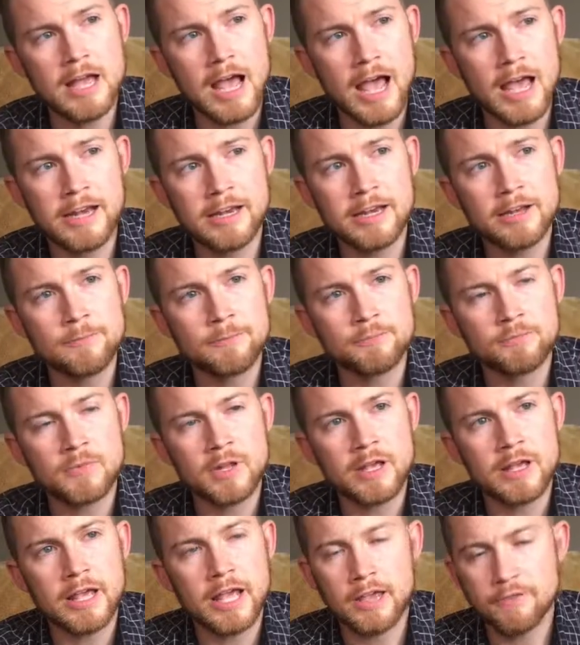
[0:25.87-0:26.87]
And
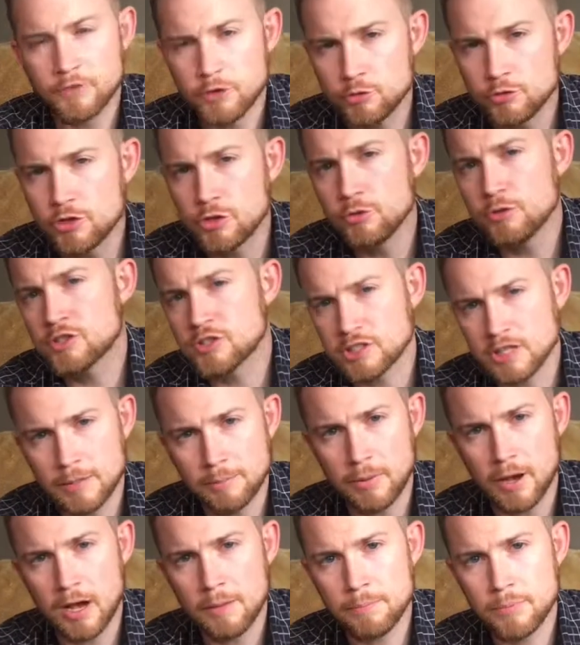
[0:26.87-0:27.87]
if you do
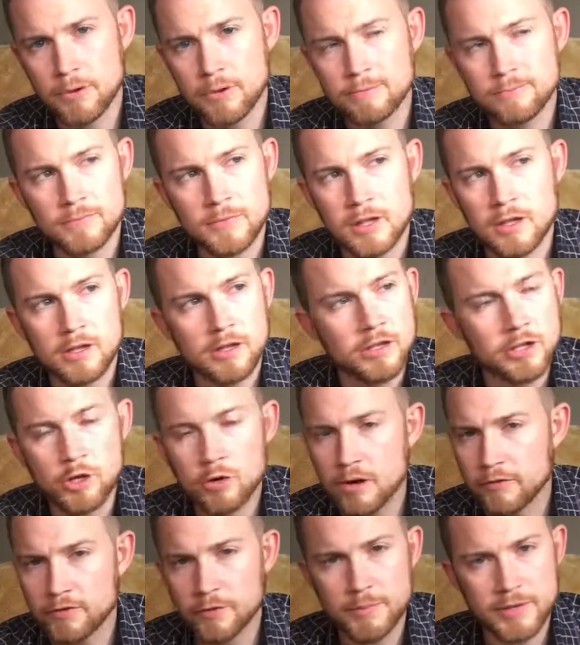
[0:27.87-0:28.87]
slip up, you
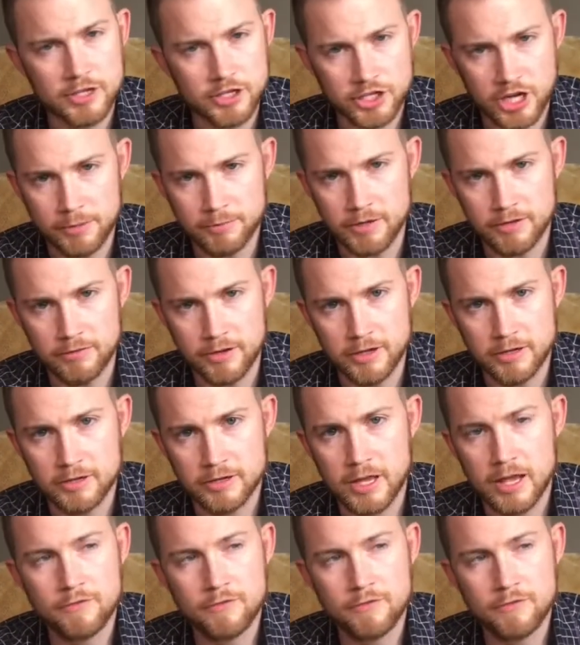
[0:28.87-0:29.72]
don't have to be ashamed of it.